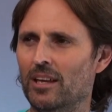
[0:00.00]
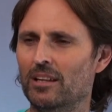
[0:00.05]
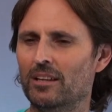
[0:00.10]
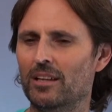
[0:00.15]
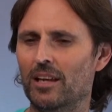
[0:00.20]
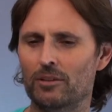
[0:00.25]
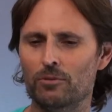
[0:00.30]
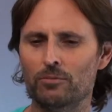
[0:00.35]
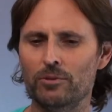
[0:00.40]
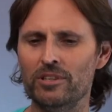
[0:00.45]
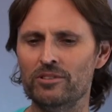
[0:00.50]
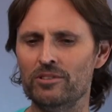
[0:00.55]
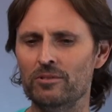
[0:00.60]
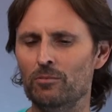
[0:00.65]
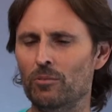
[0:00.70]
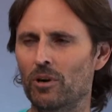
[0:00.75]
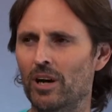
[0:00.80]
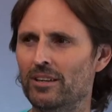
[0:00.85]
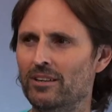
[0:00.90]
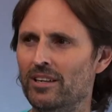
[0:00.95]
Now, the reason
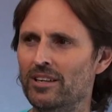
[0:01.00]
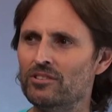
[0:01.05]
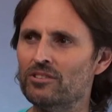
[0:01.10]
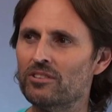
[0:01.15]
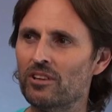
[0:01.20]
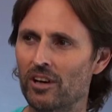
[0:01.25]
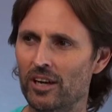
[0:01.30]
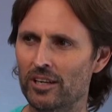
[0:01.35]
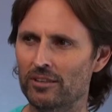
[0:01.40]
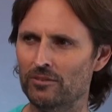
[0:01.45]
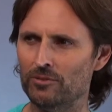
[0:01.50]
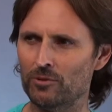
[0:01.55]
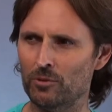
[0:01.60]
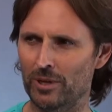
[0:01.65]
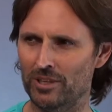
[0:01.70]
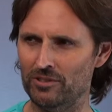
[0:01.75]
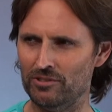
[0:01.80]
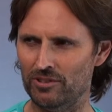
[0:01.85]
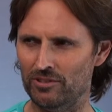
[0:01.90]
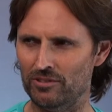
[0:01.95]
why these kind of
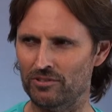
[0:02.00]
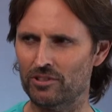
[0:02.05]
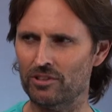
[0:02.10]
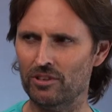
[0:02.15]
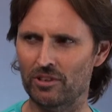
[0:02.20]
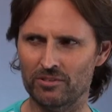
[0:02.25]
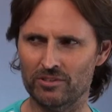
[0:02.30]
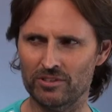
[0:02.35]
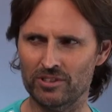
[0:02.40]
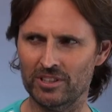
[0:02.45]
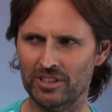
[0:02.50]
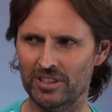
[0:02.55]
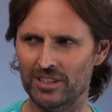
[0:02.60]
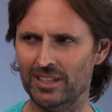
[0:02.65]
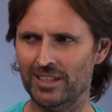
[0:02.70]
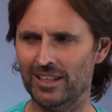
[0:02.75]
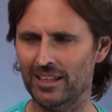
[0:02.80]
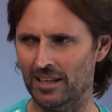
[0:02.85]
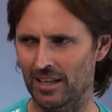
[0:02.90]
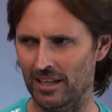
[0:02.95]
questions constantly
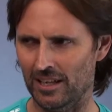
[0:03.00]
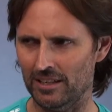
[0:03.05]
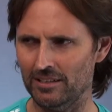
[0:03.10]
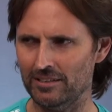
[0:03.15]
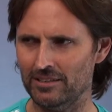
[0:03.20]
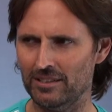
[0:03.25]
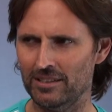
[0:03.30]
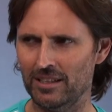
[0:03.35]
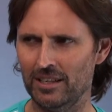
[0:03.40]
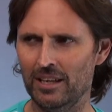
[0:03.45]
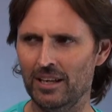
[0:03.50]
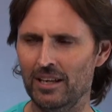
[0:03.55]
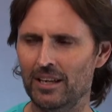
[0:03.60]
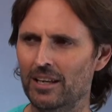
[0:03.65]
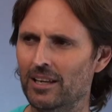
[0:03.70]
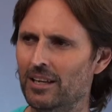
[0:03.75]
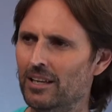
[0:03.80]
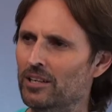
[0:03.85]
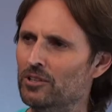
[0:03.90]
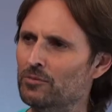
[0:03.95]
get asked mm
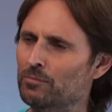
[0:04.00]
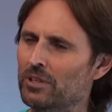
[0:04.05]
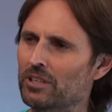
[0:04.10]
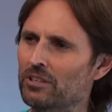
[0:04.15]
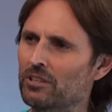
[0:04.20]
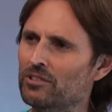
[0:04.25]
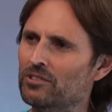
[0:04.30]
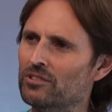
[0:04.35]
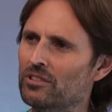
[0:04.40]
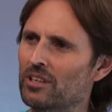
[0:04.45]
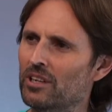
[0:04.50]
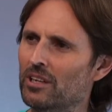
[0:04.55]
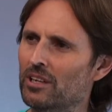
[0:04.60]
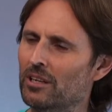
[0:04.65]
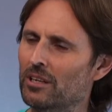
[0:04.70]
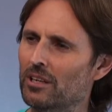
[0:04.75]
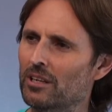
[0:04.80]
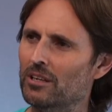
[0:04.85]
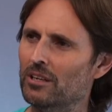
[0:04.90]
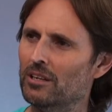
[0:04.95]
-hmm. is because
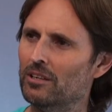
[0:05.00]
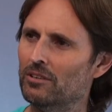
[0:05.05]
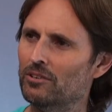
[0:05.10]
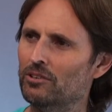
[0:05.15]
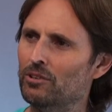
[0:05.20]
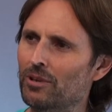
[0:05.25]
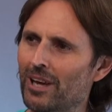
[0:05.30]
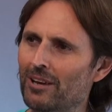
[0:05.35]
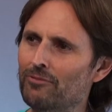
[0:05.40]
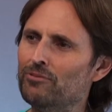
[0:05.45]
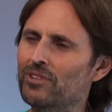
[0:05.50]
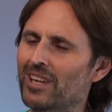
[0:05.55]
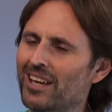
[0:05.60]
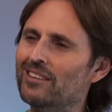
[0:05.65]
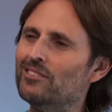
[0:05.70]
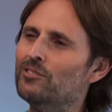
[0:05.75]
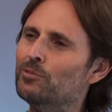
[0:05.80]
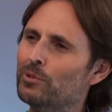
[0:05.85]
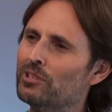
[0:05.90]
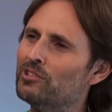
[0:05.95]
you have
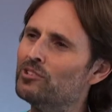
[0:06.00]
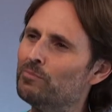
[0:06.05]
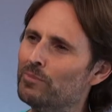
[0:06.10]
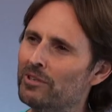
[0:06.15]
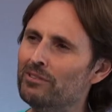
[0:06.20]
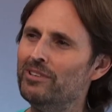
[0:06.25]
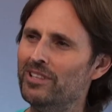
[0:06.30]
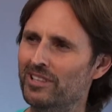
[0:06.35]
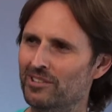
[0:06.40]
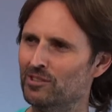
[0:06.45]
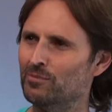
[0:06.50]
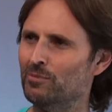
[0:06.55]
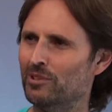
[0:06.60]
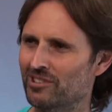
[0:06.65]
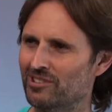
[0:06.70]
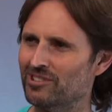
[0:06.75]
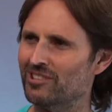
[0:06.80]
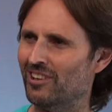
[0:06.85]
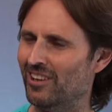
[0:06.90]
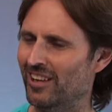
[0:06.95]
yet to experience what
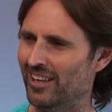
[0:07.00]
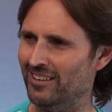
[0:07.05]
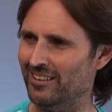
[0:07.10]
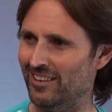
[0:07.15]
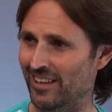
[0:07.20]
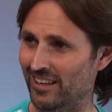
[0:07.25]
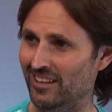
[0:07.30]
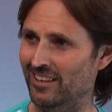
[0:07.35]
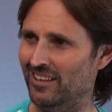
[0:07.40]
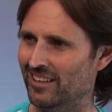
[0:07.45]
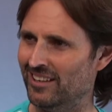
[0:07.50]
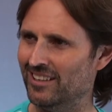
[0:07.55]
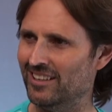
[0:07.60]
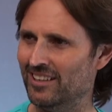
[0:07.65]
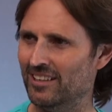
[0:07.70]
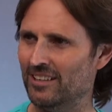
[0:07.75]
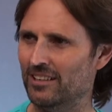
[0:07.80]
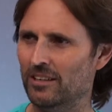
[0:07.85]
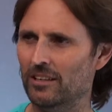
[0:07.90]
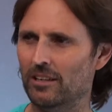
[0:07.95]
it's like then.
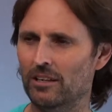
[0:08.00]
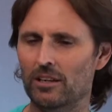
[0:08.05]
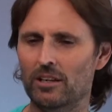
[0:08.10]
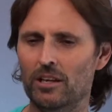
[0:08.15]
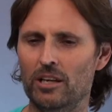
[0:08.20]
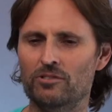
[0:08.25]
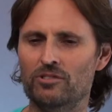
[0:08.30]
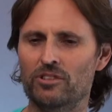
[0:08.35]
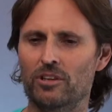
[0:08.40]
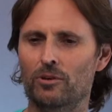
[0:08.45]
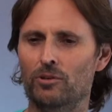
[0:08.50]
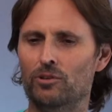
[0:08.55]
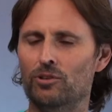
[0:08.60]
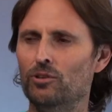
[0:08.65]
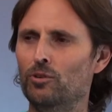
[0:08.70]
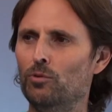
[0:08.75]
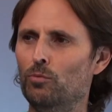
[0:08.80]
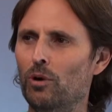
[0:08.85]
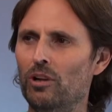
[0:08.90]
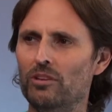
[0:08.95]
Mm -hmm. And so
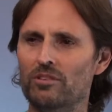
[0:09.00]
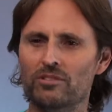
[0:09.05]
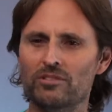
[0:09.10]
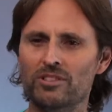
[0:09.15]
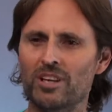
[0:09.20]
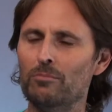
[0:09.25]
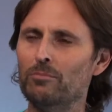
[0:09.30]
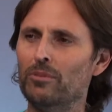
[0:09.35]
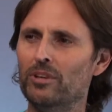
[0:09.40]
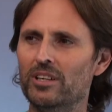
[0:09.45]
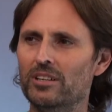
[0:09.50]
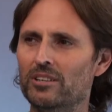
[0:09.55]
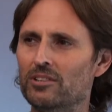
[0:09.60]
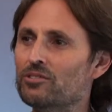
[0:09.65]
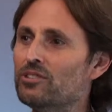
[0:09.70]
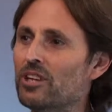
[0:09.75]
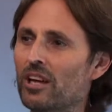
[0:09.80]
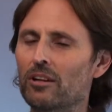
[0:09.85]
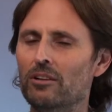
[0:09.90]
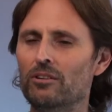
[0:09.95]
you want somebody to
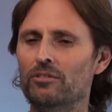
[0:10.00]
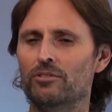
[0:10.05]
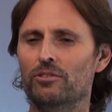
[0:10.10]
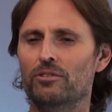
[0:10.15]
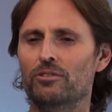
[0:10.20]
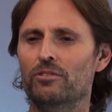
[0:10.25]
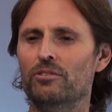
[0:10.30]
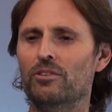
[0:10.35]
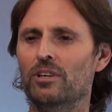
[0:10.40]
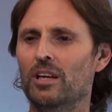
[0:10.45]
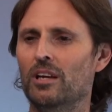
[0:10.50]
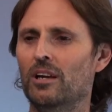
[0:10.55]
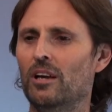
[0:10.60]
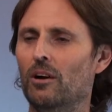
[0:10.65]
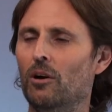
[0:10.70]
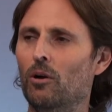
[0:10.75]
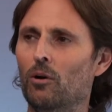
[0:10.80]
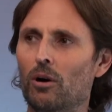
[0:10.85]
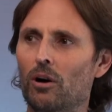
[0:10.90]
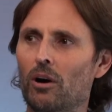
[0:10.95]
tell you
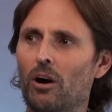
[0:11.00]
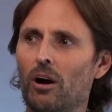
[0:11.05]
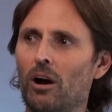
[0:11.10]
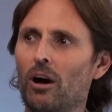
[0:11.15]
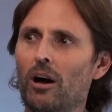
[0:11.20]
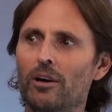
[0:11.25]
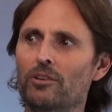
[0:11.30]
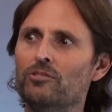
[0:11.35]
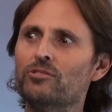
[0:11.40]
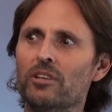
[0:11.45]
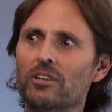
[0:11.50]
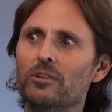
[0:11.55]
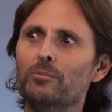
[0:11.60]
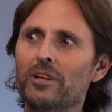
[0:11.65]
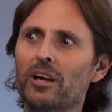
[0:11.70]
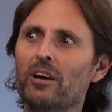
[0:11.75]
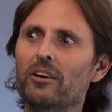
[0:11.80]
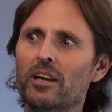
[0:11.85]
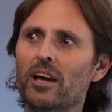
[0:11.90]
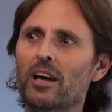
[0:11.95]
oh, it's going to
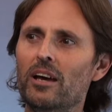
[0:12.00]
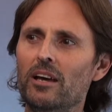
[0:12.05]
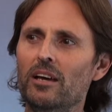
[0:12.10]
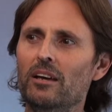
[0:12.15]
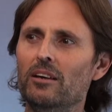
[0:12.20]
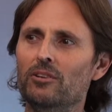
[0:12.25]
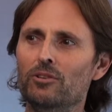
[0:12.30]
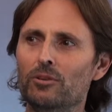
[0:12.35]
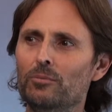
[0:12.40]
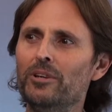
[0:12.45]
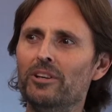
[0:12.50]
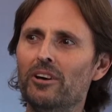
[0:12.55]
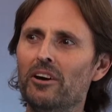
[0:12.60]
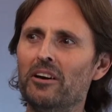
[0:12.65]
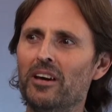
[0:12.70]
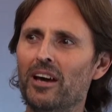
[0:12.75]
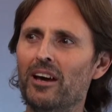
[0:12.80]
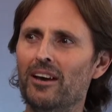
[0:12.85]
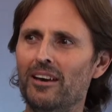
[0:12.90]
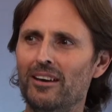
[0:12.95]
be okay. You'll be
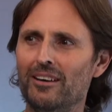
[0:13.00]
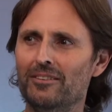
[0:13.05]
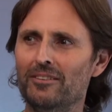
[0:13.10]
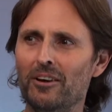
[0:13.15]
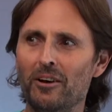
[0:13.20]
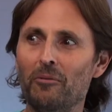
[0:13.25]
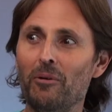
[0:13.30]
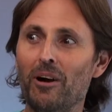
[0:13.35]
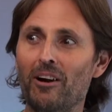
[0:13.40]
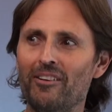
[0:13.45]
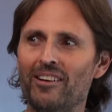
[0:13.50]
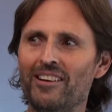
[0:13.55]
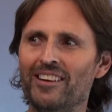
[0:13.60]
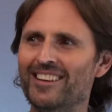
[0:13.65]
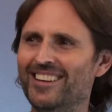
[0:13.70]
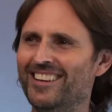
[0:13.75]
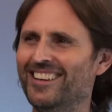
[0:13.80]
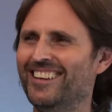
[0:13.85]
okay. Don't worry.